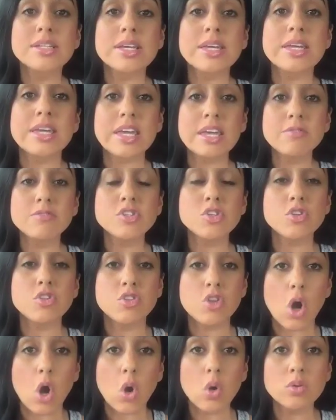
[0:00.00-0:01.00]
to give to
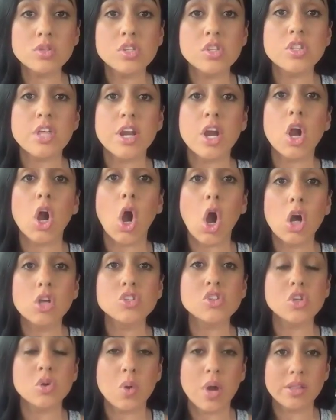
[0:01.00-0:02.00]
those that are
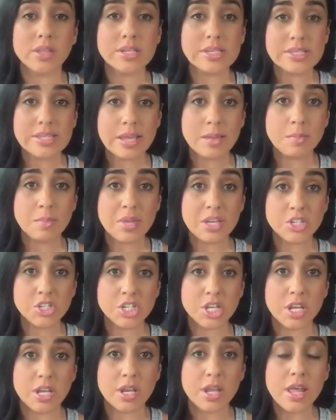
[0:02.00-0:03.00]
also on the same
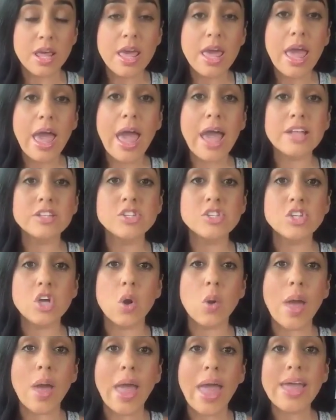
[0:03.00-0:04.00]
mission. And
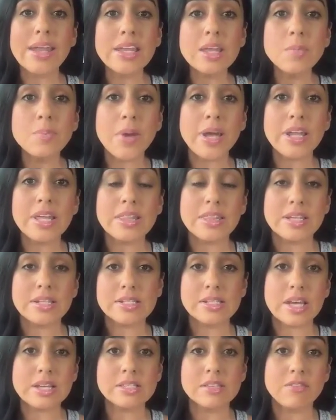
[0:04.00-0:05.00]
so anybody
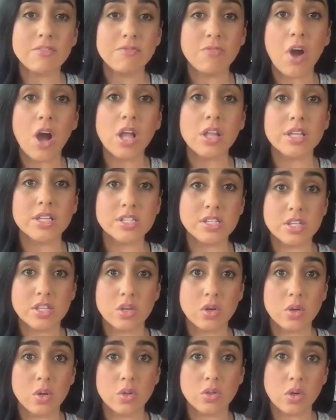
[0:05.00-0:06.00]
that doesn't fall into
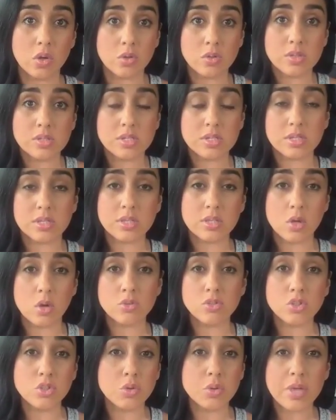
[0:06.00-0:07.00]
those
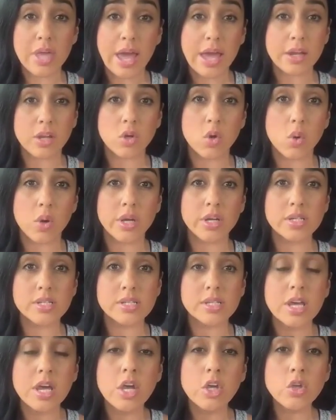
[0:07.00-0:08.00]
two
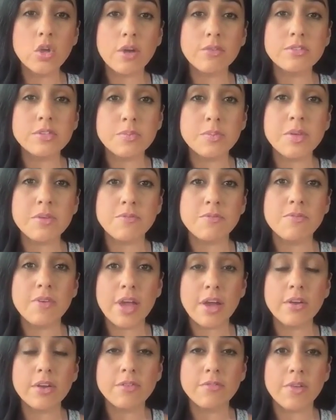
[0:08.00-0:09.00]
categories, you have to be
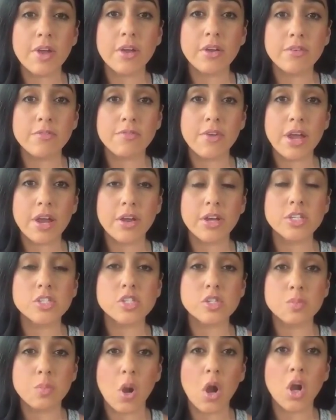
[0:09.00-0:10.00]
very
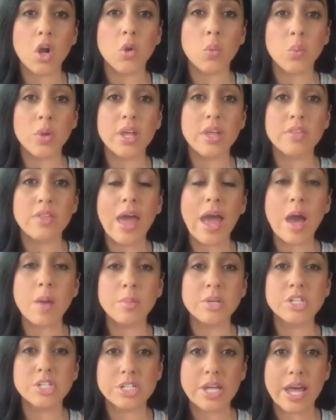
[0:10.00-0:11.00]
smart with how
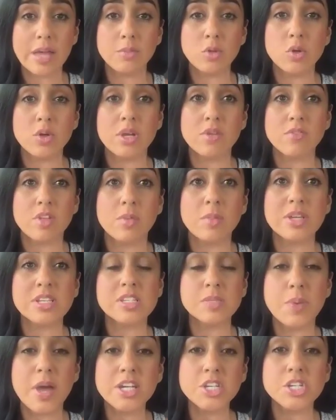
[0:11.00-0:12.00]
much time you give them,
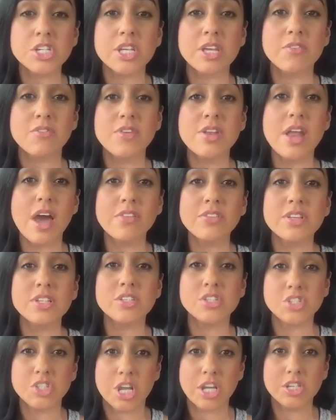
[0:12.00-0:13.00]
especially if
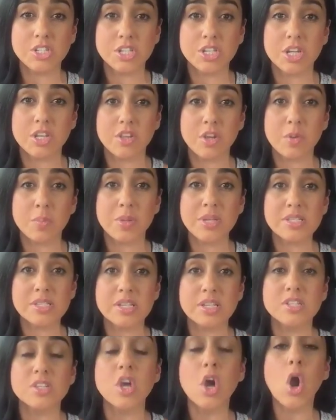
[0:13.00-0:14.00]
nothing's changing in their
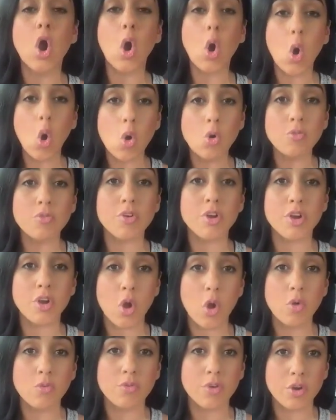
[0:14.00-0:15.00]
business over and
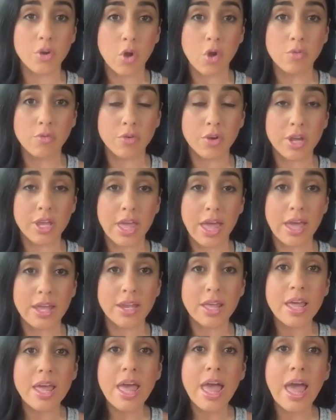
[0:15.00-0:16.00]
over
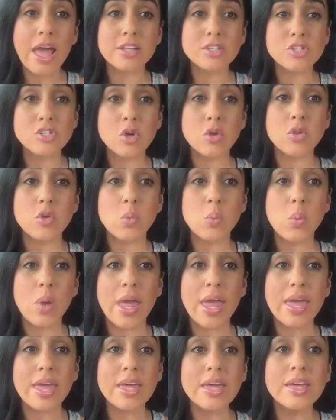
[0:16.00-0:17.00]
again. And so the
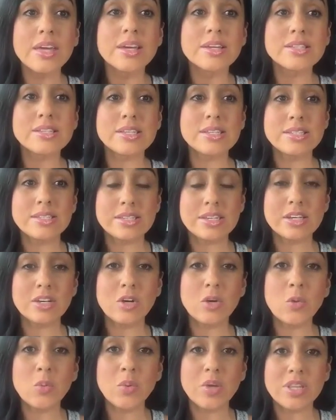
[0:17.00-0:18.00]
way to
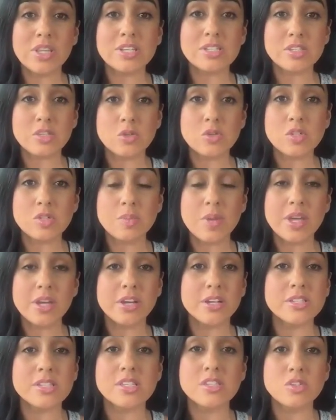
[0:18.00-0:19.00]
deal with excuse
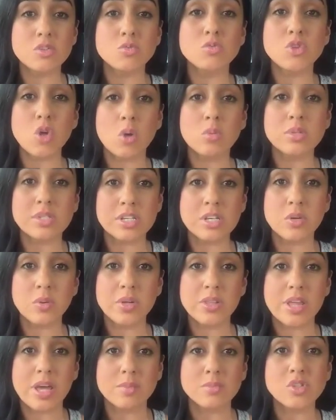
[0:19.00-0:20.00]
makers is you don't deal
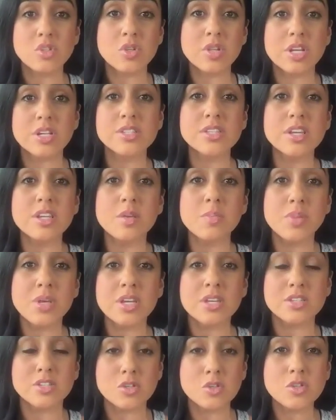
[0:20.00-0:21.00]
with them. So there's going to
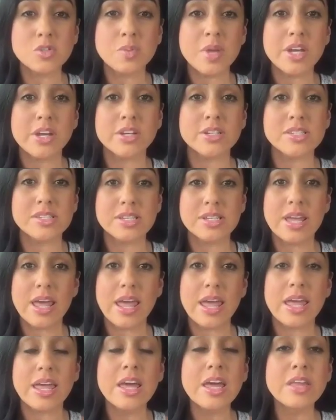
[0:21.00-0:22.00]
be excuse makers
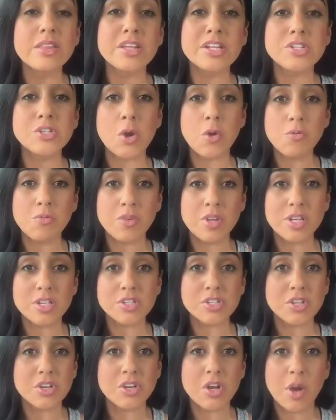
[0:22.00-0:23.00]
today that don't
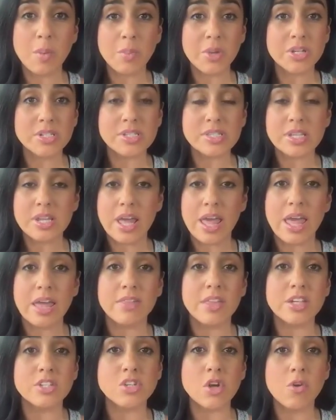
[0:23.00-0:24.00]
finish their numbers today,
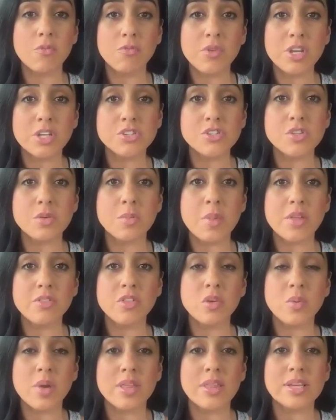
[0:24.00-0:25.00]
that don't finish the month
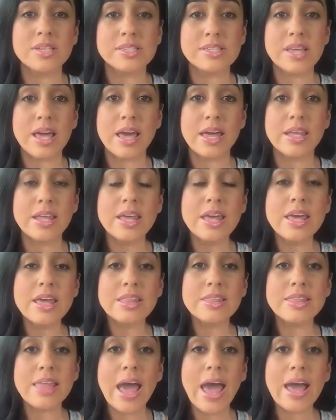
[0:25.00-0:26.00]
the way they said.
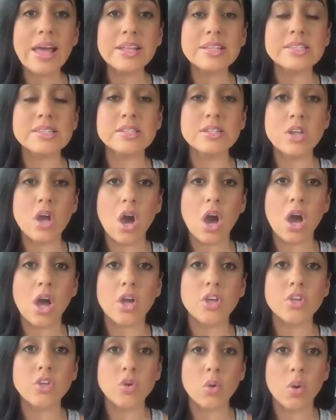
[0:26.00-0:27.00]
That's
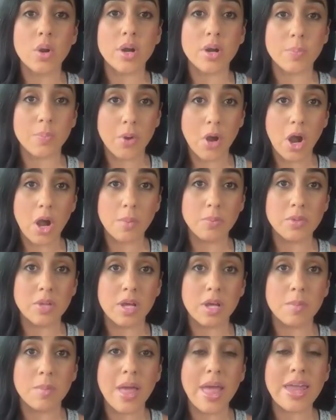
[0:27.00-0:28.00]
not your
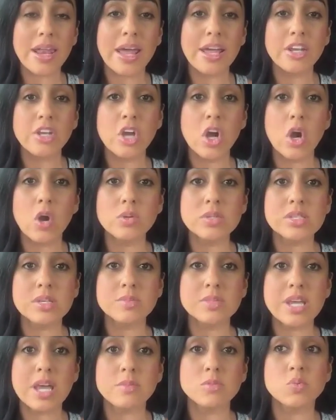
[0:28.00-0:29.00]
problem. And I know
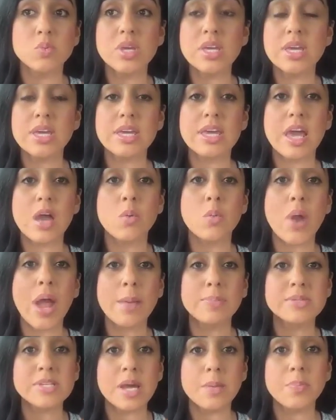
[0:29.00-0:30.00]
sometimes we can get
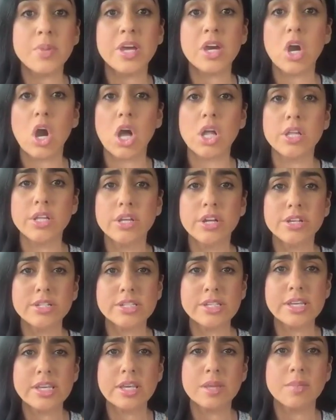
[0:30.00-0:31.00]
wrapped up in calling our
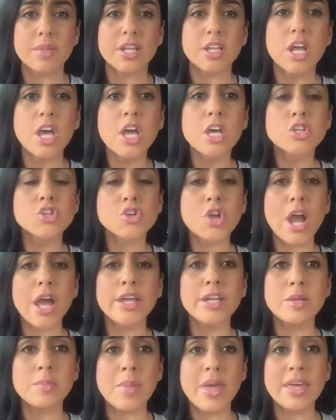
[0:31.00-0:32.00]
team and
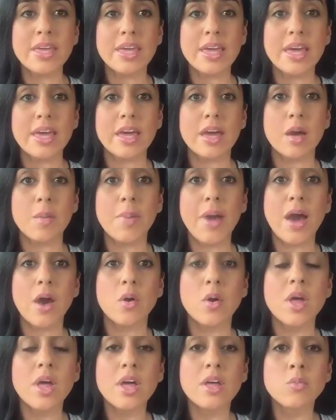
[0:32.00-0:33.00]
trying to make it
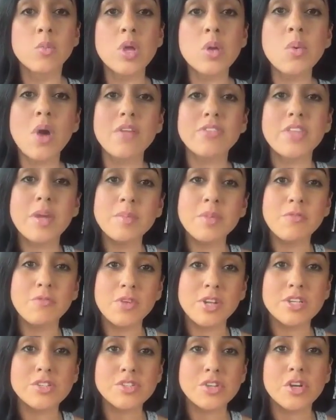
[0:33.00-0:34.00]
about, we want them to
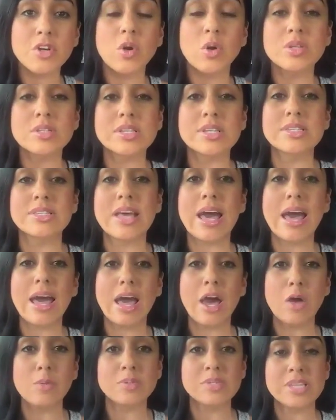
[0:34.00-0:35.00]
finish their goals because that
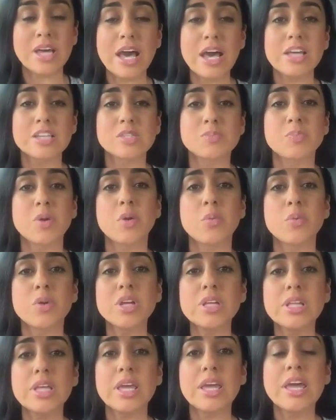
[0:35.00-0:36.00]
helps us. But
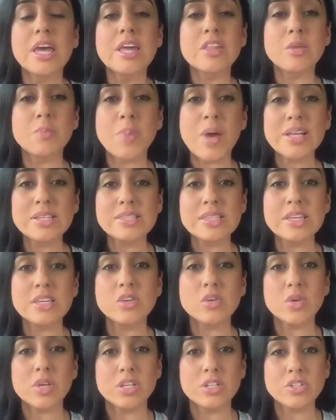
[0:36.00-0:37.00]
really, the best thing
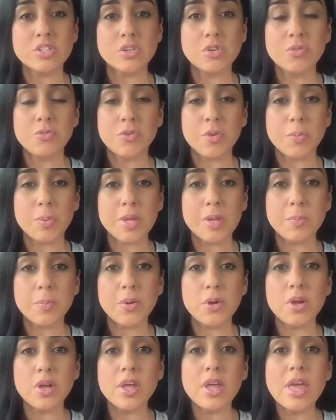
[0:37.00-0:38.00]
you can do for
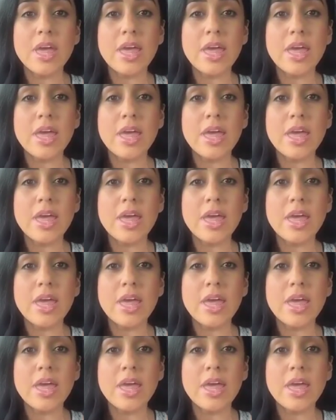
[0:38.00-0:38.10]
people